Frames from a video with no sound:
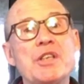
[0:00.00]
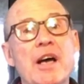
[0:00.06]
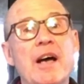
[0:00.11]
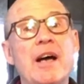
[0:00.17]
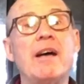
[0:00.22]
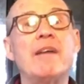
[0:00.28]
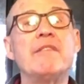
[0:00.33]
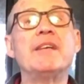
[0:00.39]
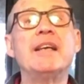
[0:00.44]

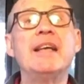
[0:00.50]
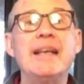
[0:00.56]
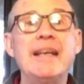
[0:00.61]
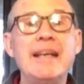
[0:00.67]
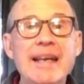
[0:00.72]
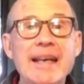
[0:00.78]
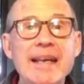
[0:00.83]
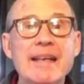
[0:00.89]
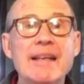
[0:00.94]
of
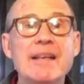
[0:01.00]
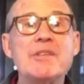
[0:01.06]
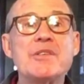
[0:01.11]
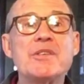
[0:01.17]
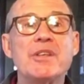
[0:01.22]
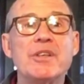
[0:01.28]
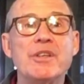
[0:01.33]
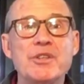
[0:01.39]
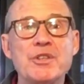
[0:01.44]

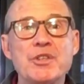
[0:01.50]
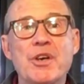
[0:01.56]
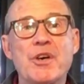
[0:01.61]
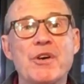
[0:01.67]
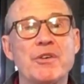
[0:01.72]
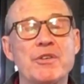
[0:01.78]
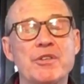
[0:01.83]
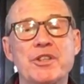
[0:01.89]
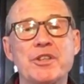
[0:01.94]
his
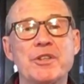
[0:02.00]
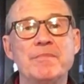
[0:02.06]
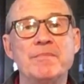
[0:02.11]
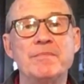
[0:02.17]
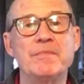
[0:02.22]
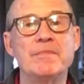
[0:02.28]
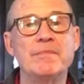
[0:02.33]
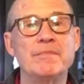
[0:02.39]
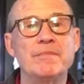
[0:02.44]
church.
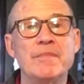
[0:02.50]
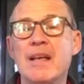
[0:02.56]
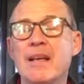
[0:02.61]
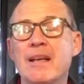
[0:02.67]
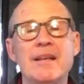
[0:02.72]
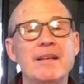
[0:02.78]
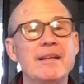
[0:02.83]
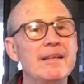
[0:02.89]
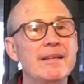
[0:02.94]

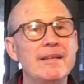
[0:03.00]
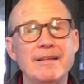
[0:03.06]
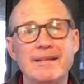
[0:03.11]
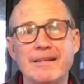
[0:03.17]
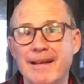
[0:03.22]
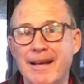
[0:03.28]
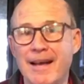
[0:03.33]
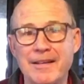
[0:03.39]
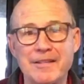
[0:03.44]

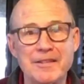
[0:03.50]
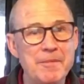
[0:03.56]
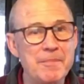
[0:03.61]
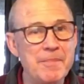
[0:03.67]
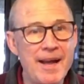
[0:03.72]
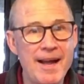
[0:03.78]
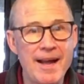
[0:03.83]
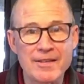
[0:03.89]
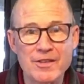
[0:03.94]
Not the
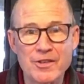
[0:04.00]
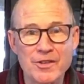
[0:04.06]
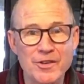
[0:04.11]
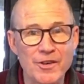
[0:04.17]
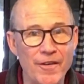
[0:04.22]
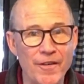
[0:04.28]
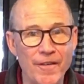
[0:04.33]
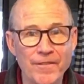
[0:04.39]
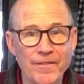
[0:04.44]

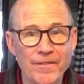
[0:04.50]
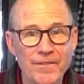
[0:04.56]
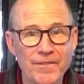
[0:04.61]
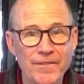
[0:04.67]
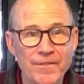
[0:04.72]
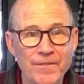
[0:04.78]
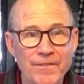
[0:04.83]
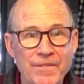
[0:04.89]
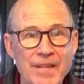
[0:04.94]
pastor,
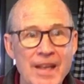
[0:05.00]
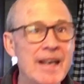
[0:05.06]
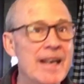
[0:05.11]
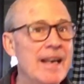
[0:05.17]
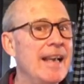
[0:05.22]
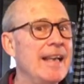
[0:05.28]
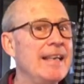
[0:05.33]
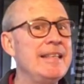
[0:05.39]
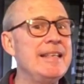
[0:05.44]

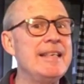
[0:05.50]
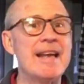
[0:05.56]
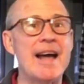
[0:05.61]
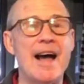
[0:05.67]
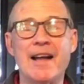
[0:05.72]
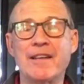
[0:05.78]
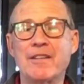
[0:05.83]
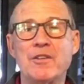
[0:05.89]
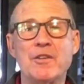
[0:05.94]

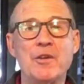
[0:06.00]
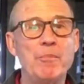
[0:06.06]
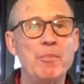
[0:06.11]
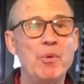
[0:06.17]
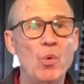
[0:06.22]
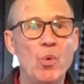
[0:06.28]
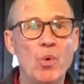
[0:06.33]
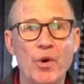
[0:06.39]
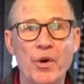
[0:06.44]
not the
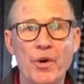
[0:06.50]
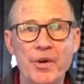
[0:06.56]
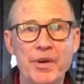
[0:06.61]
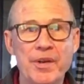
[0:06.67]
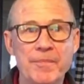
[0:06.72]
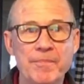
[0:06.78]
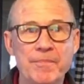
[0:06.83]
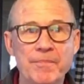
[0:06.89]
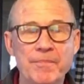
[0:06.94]

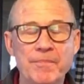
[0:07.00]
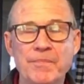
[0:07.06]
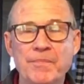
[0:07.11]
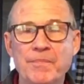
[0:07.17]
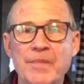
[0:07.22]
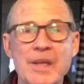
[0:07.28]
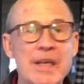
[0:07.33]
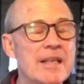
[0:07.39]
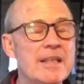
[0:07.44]
board,
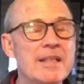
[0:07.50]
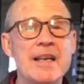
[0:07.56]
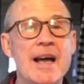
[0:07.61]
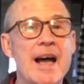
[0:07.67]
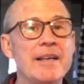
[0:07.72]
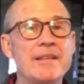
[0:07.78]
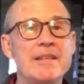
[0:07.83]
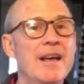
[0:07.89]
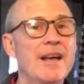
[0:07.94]

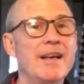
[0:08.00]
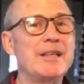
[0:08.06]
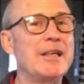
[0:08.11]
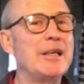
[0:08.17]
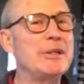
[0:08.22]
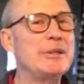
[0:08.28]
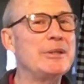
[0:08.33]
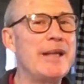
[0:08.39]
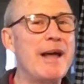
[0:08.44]
not
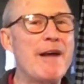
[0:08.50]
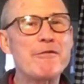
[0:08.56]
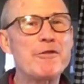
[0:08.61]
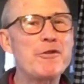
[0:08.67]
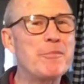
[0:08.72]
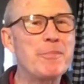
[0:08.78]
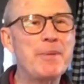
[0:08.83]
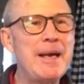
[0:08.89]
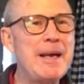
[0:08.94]

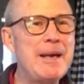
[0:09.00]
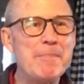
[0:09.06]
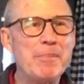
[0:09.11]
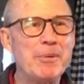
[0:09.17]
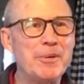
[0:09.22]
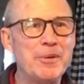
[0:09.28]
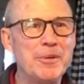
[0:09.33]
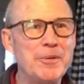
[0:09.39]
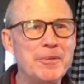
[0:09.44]
clever
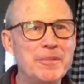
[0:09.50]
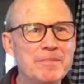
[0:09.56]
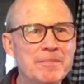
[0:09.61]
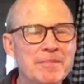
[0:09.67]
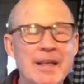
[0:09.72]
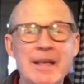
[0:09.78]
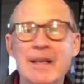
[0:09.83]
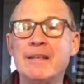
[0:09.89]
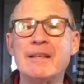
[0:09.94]
people,
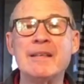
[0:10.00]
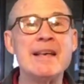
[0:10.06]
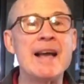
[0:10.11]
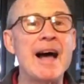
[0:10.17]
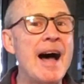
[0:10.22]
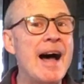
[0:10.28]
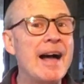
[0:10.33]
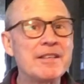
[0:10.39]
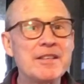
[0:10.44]

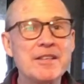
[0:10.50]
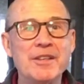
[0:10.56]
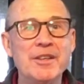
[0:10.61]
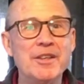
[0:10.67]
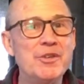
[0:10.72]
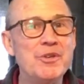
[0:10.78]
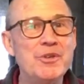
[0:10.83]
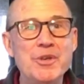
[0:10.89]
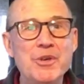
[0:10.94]
not
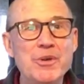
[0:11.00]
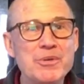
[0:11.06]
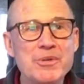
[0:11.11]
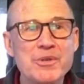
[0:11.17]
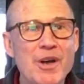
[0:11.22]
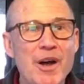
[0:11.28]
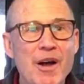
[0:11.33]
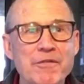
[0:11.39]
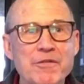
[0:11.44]
new
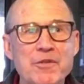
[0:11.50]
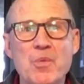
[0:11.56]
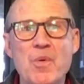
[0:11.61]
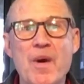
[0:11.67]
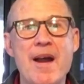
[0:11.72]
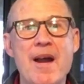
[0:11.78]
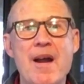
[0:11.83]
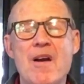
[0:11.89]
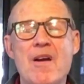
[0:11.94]

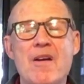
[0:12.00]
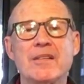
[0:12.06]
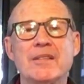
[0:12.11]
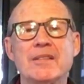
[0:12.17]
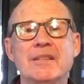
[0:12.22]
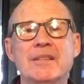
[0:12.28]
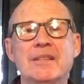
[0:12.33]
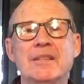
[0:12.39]
software,